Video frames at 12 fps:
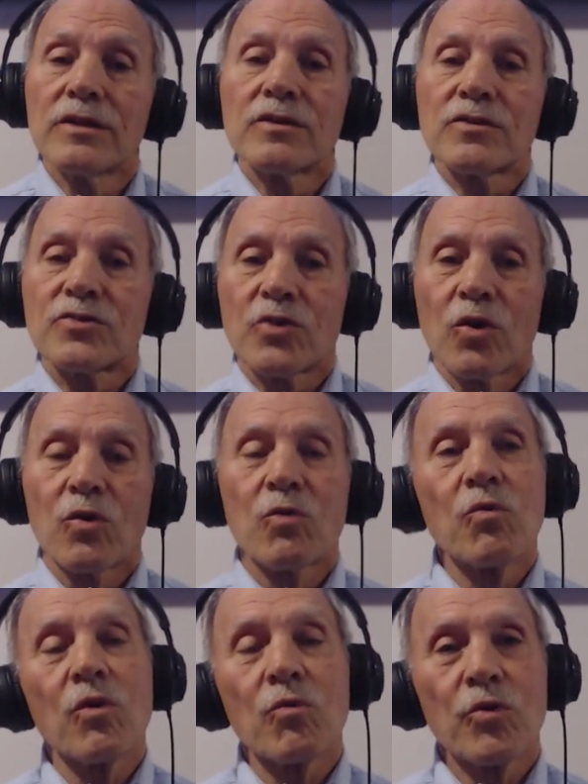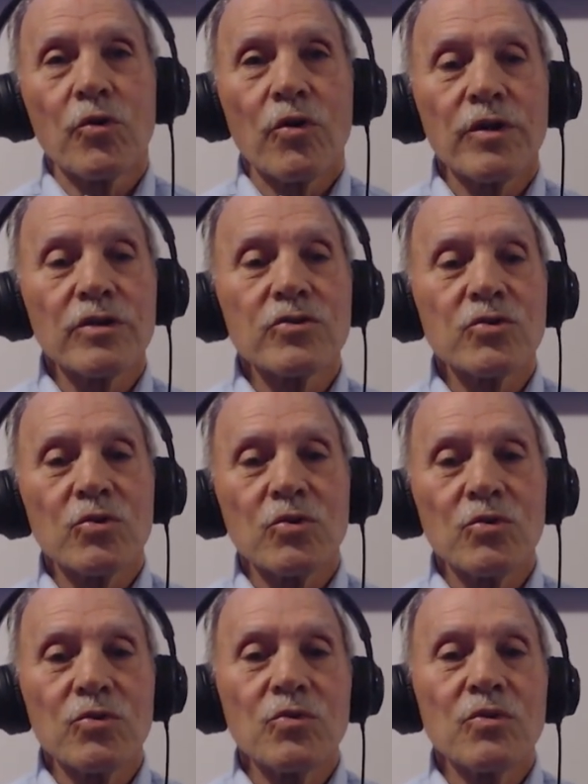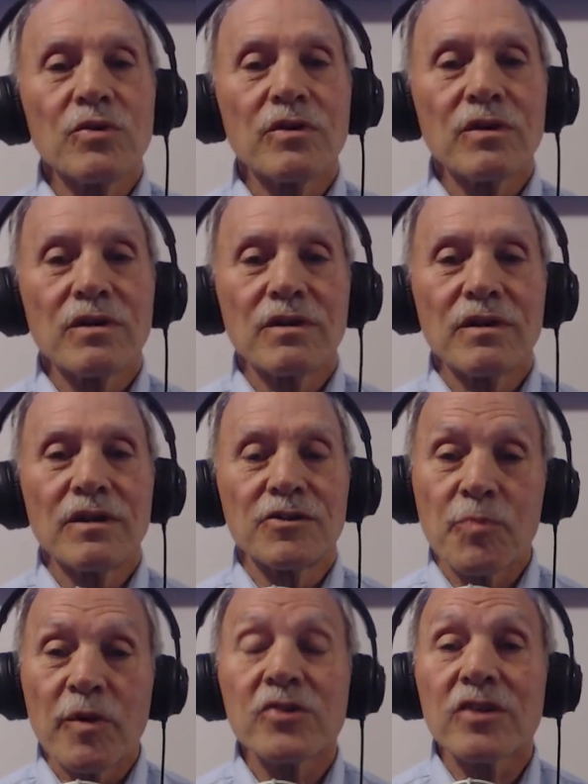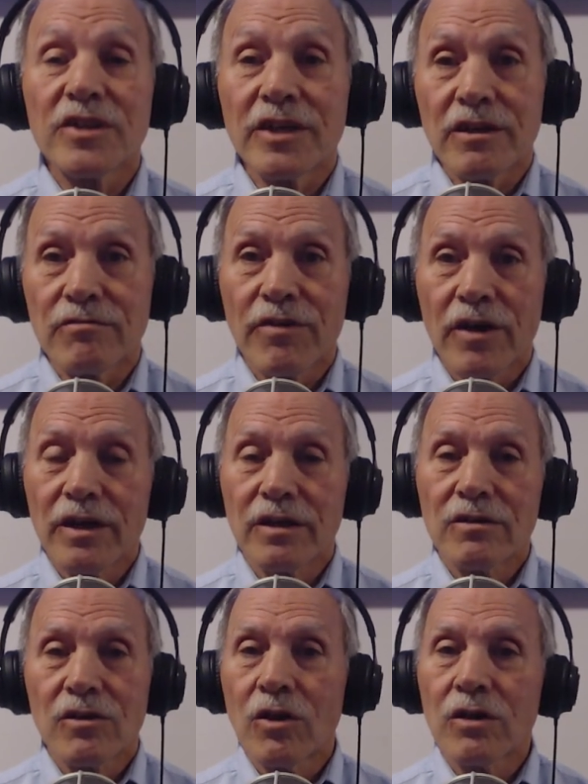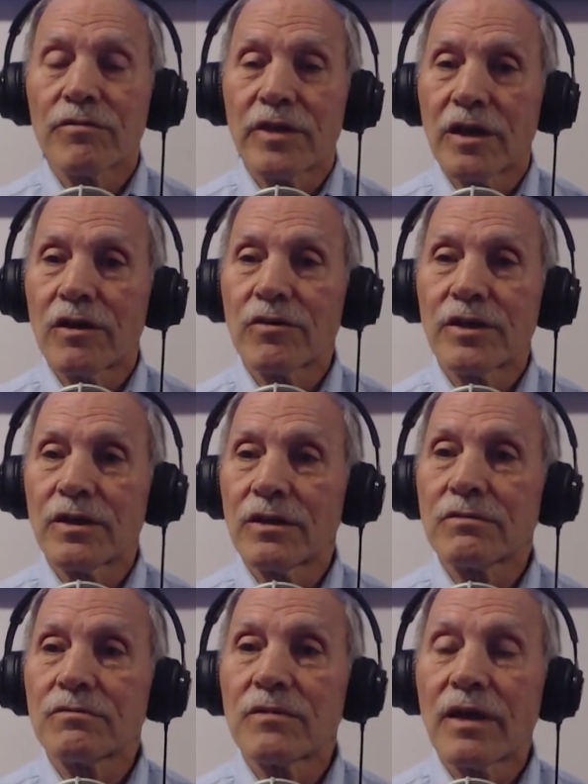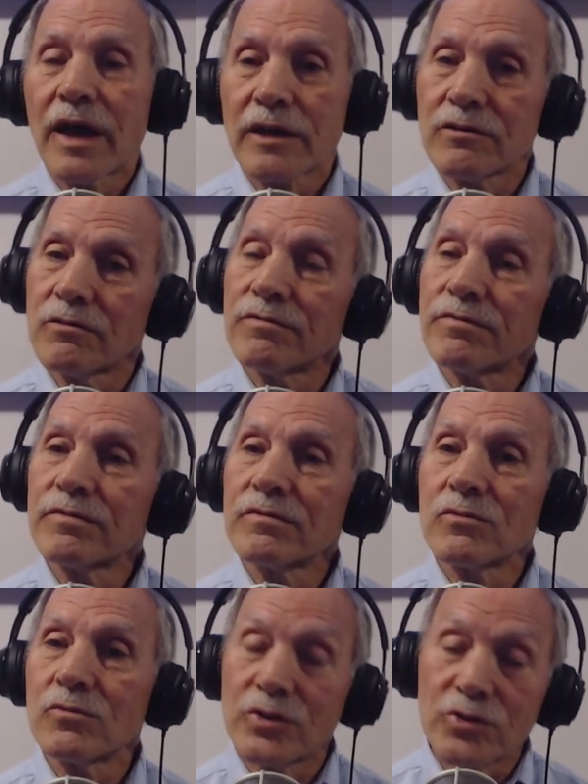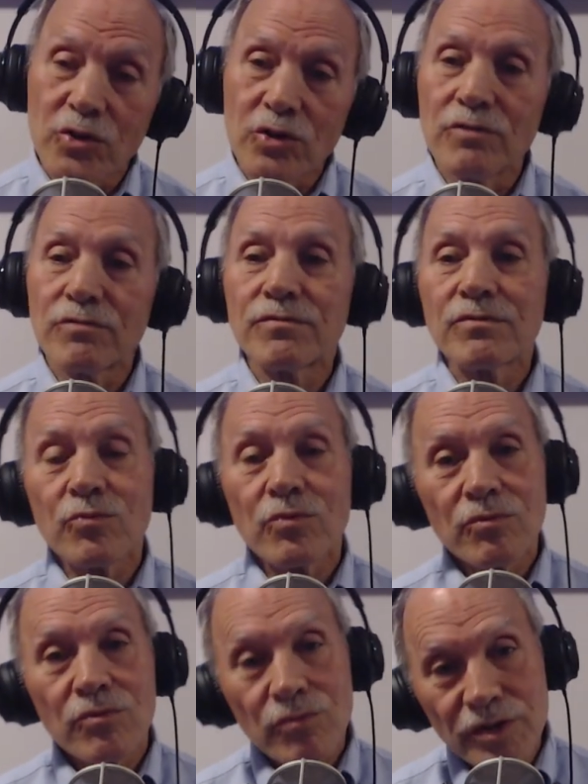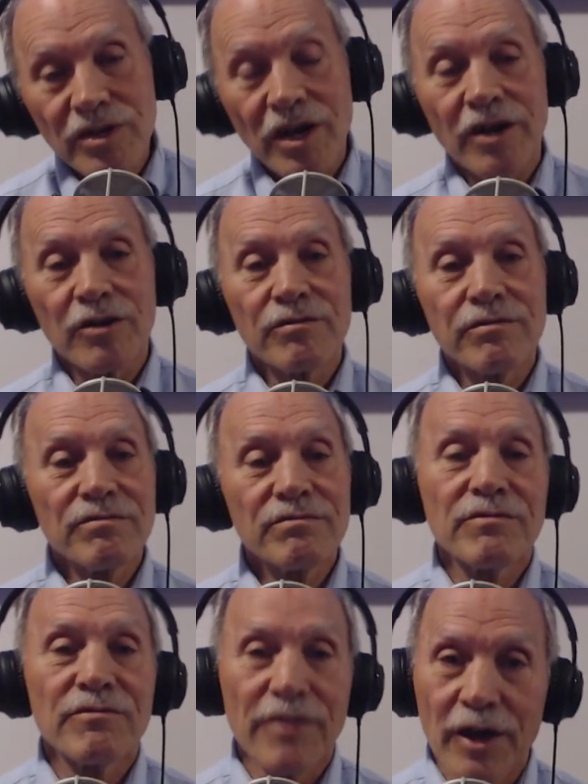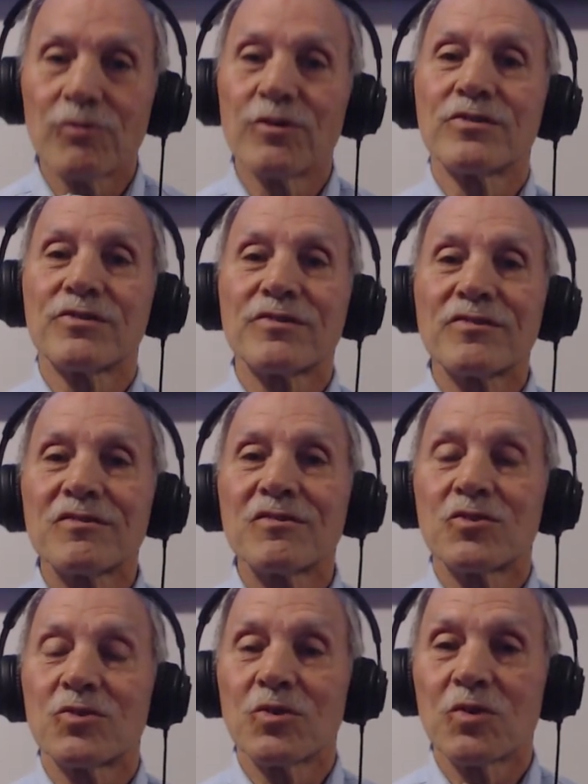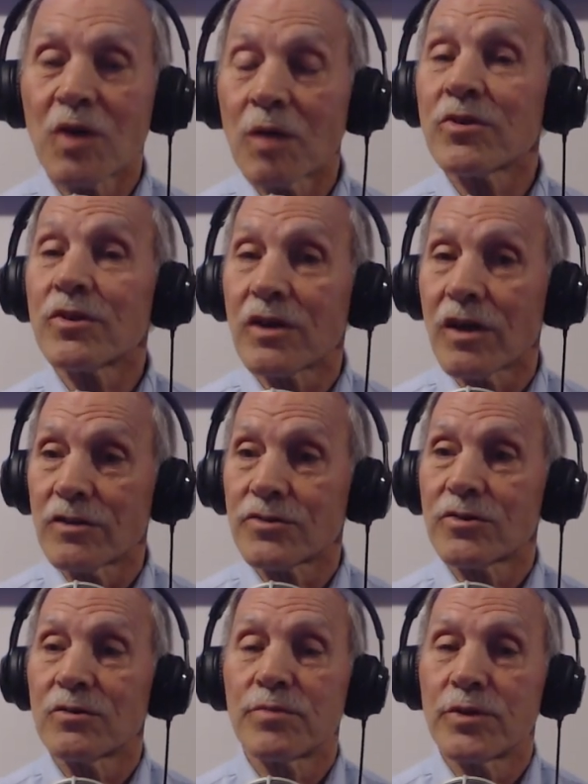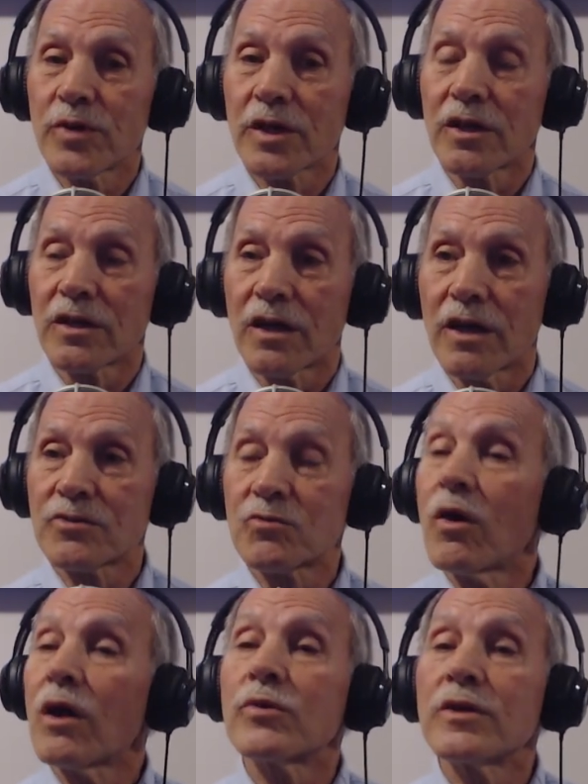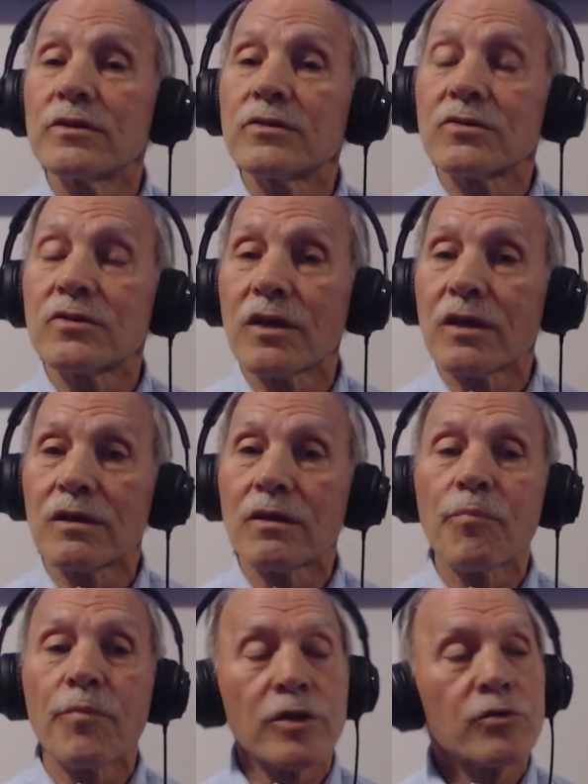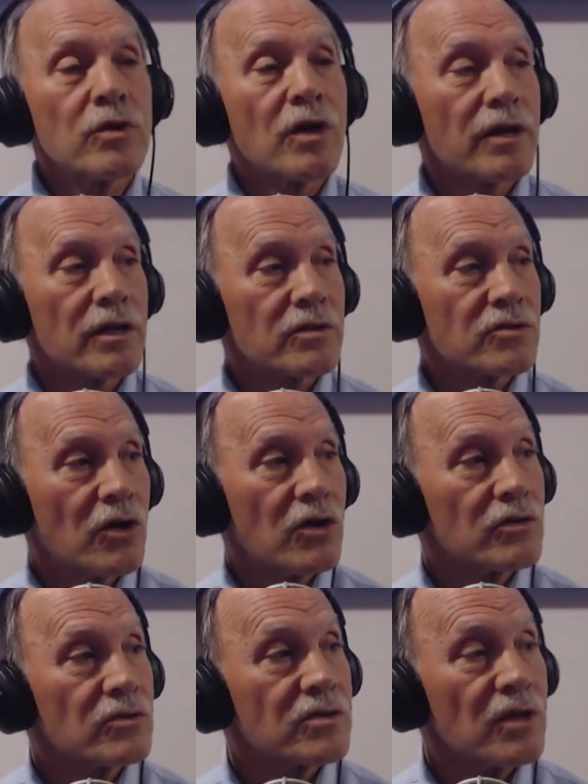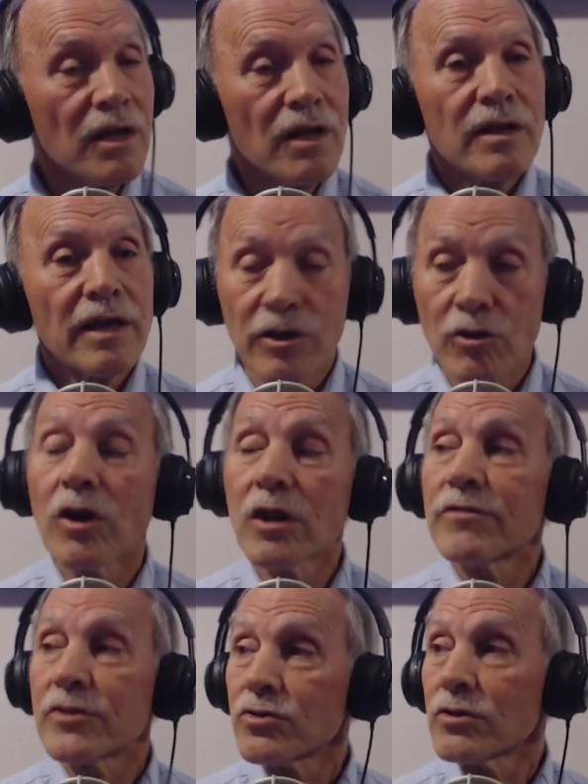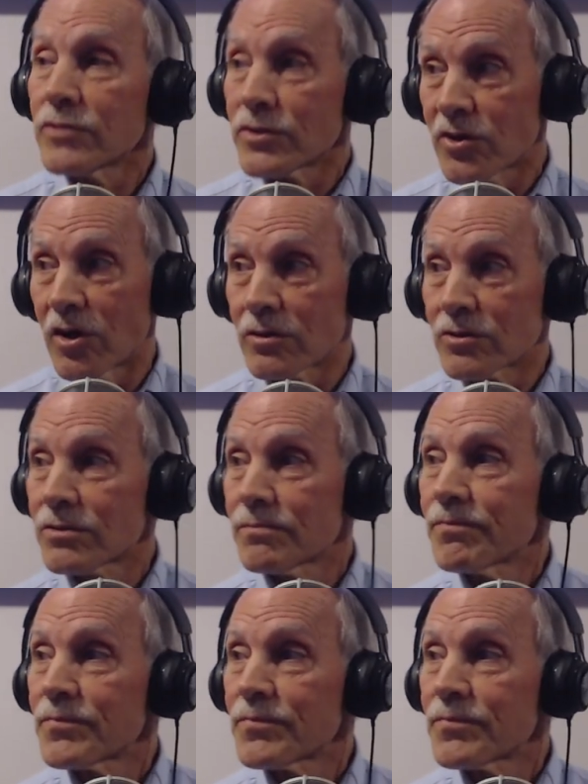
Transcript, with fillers: So we're going to especially invite all of the area active, reserved, retired veterans to come to the concert and be recognized while we sing patriotic songs and all of the service songs.